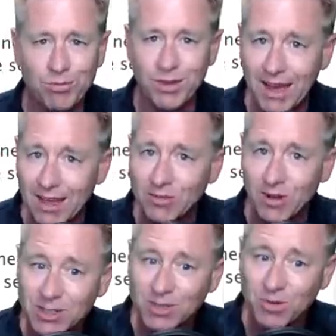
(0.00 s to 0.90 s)
You guys
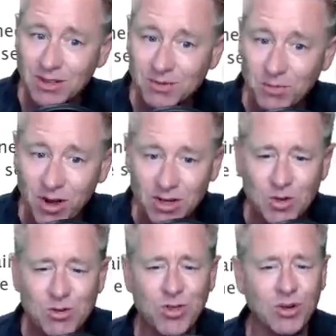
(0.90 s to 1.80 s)
want to short this market?
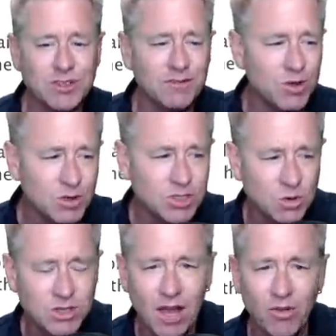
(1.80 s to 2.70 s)
Two thirds of U S
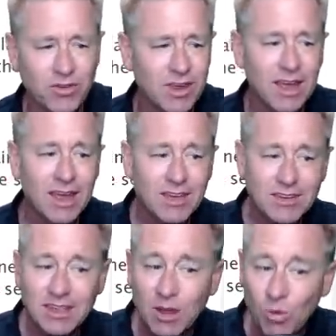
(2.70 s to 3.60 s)
hotels
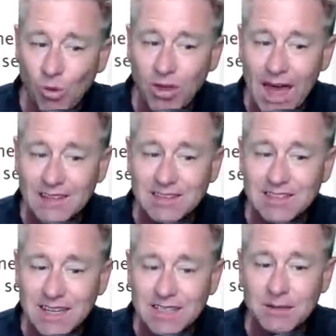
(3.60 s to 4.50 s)
say they won't
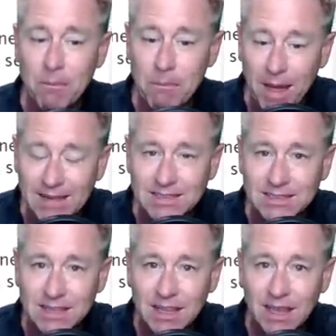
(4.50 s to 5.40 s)
last six
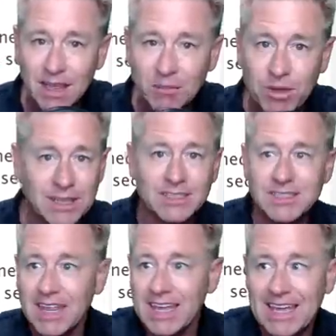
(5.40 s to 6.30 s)
months because
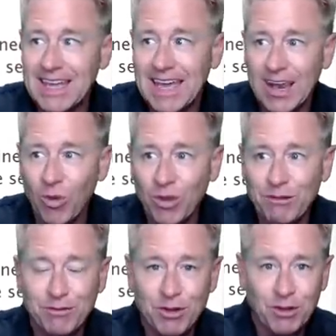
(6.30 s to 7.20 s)
they can
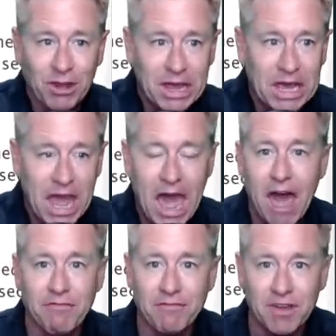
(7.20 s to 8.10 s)
only fill like
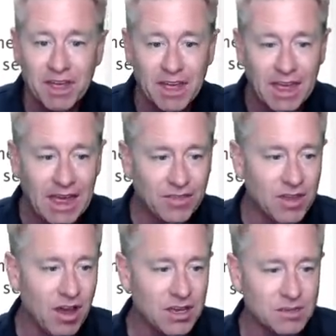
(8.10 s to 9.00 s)
half at
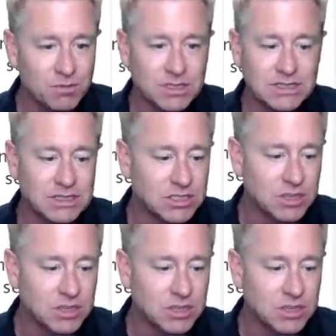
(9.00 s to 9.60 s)
the occupancy.